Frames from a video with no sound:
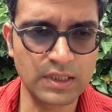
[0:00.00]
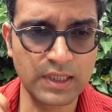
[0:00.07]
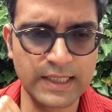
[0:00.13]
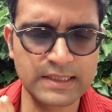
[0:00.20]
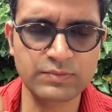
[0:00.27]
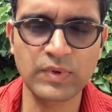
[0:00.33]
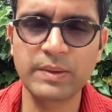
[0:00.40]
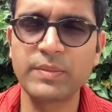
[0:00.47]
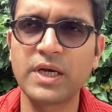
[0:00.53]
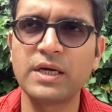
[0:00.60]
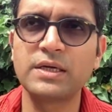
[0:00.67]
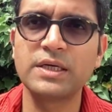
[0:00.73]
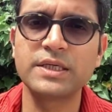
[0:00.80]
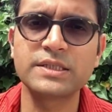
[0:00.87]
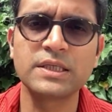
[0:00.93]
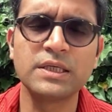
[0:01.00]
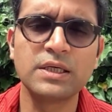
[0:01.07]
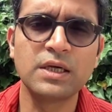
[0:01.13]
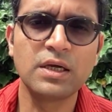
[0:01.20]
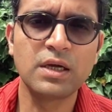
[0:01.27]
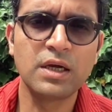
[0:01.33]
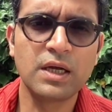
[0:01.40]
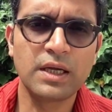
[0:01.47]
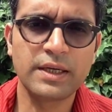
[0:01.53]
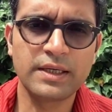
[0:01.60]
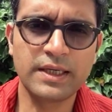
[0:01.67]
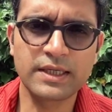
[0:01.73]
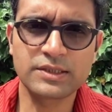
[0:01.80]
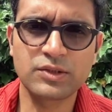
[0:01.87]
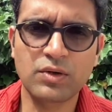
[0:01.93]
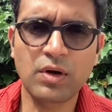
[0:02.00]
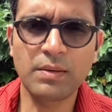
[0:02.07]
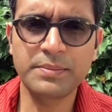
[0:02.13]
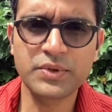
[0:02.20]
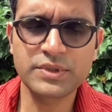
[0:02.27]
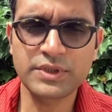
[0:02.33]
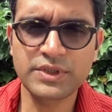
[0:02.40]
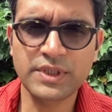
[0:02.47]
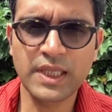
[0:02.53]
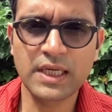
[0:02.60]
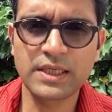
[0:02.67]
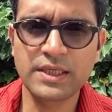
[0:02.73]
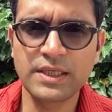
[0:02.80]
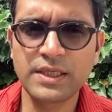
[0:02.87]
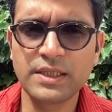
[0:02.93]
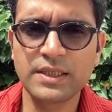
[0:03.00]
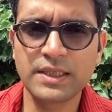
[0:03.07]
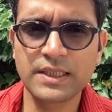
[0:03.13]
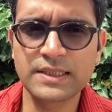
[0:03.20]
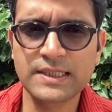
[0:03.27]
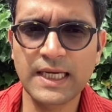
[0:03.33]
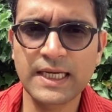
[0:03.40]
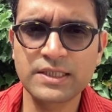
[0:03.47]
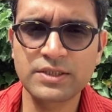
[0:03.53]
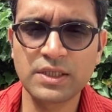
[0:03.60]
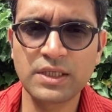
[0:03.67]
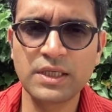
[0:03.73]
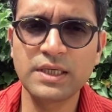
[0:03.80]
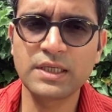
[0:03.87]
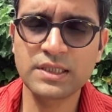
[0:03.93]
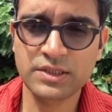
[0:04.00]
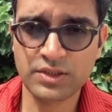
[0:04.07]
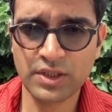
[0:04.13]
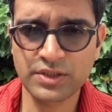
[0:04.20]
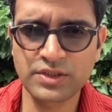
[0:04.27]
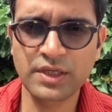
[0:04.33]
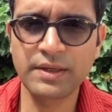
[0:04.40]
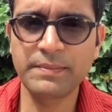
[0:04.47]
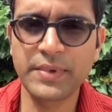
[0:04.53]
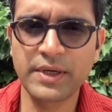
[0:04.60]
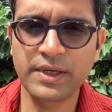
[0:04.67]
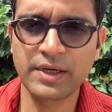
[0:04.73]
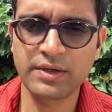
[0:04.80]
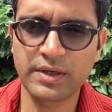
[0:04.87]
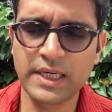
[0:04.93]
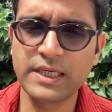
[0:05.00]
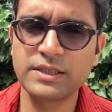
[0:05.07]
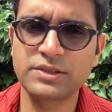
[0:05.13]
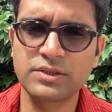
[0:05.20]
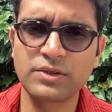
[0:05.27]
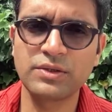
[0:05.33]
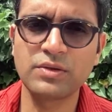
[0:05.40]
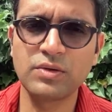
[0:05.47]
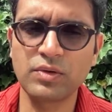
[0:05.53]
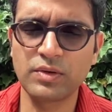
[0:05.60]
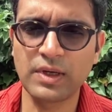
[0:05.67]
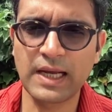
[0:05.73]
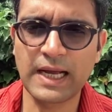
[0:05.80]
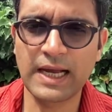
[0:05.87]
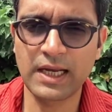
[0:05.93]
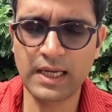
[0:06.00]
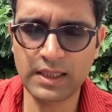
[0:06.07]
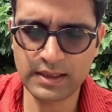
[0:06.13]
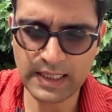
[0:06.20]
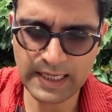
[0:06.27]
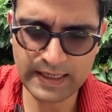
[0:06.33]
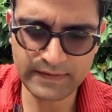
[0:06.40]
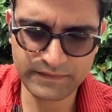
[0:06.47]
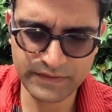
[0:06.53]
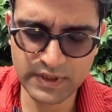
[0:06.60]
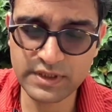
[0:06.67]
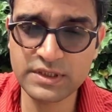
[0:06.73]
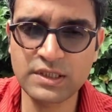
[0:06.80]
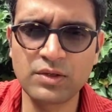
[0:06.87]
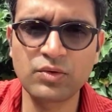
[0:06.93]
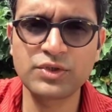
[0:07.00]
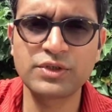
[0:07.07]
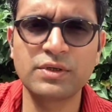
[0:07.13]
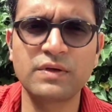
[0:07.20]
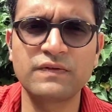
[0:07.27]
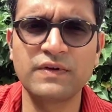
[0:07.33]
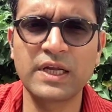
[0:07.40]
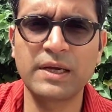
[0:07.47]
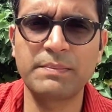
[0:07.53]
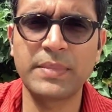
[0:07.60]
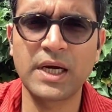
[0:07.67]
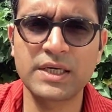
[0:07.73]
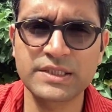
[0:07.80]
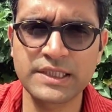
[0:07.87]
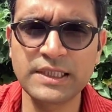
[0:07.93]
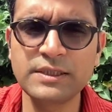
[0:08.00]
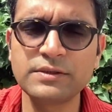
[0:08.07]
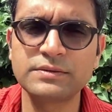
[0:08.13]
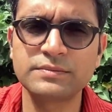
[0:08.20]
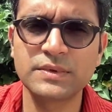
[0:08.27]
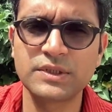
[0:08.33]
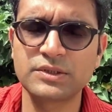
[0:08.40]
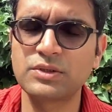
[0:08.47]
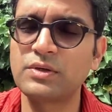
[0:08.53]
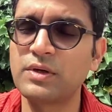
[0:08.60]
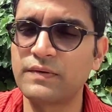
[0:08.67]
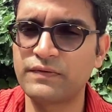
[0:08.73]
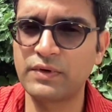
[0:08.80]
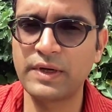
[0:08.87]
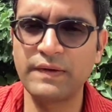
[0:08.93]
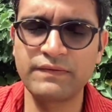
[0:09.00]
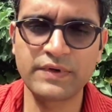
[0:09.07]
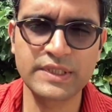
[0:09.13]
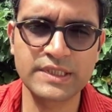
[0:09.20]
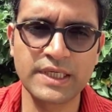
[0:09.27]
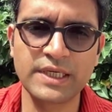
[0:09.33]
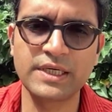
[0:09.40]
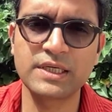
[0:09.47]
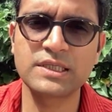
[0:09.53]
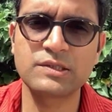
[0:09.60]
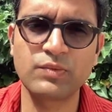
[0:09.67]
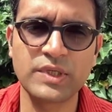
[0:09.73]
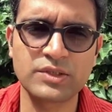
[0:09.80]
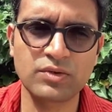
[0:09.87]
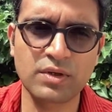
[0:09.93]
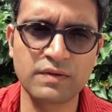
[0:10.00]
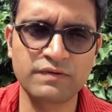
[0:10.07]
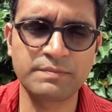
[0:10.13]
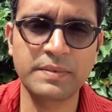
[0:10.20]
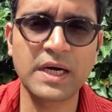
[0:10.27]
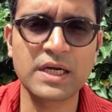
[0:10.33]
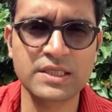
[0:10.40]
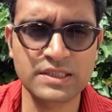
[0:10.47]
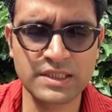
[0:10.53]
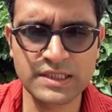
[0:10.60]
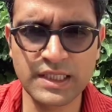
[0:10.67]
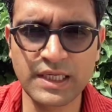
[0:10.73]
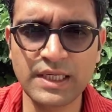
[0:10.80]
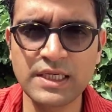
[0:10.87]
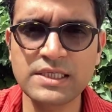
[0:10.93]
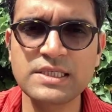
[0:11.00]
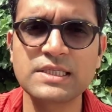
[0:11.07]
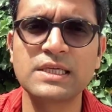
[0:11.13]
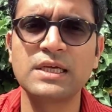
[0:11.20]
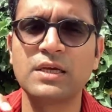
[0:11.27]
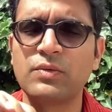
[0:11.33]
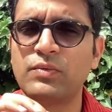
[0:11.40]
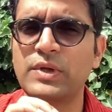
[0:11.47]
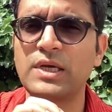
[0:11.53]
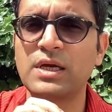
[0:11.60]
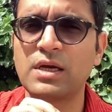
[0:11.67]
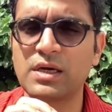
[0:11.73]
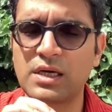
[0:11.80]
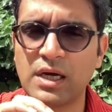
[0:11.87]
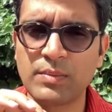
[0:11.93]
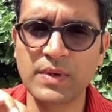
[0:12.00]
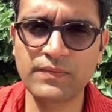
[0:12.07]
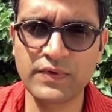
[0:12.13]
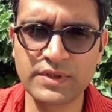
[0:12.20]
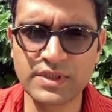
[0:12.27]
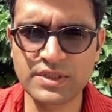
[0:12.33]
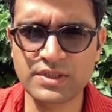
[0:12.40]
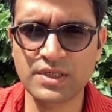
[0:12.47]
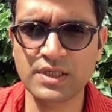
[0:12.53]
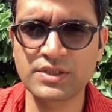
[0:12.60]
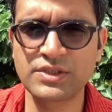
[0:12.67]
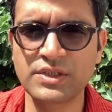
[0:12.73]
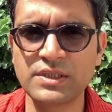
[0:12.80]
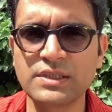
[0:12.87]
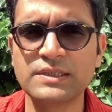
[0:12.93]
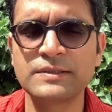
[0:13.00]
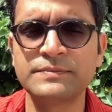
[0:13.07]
the next 1 minute is so compositionality is actually structure dependent, right? So you there is a notion of like parsing. So for every sentence we sort of parse the sentence, we come up with a structure,